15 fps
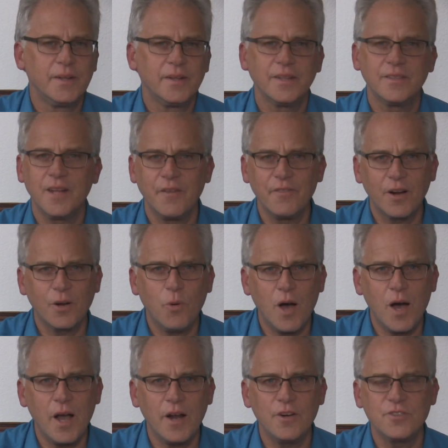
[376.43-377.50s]
That's not
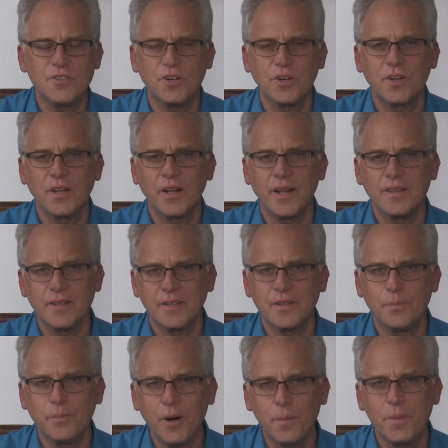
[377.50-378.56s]
required, certainly. That's not the
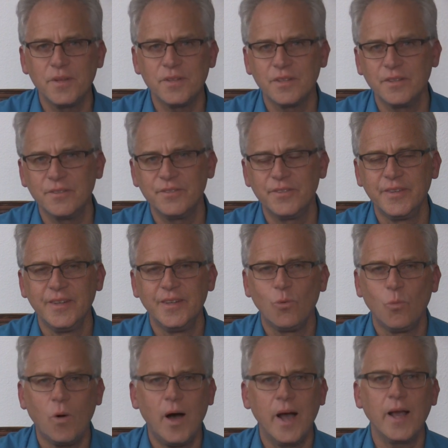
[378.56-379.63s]
purpose of
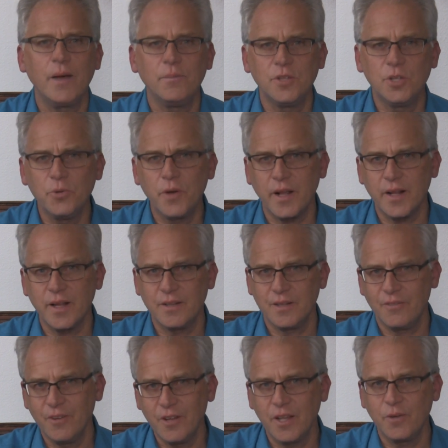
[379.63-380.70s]
why I'm doing this. I
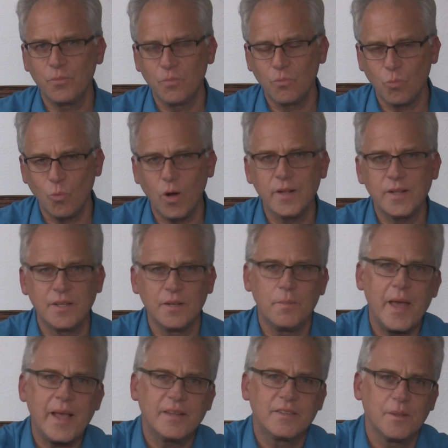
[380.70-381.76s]
really want to
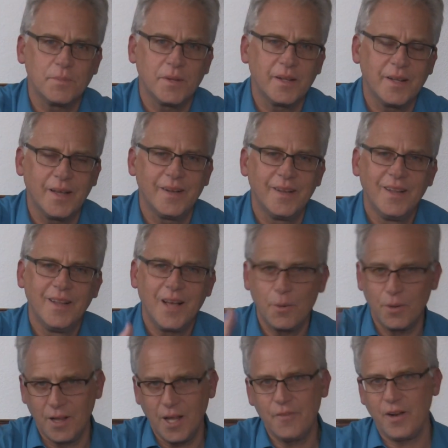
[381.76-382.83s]
make something that I
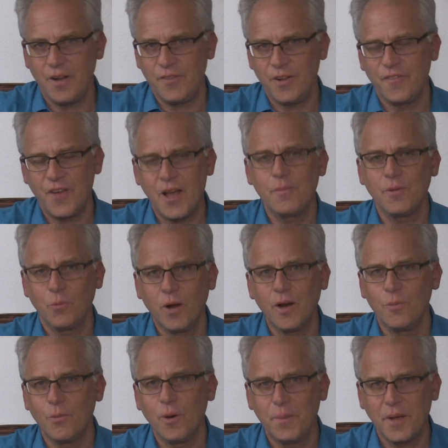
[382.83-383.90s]
would love it if their family
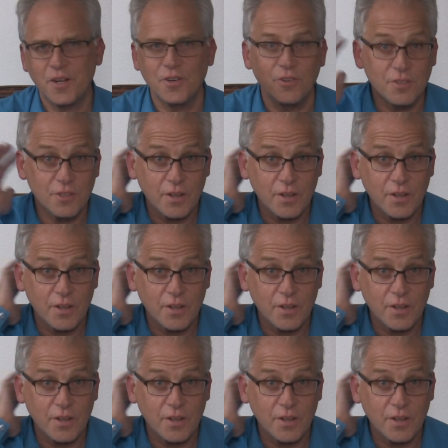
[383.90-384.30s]
wanted more pictures.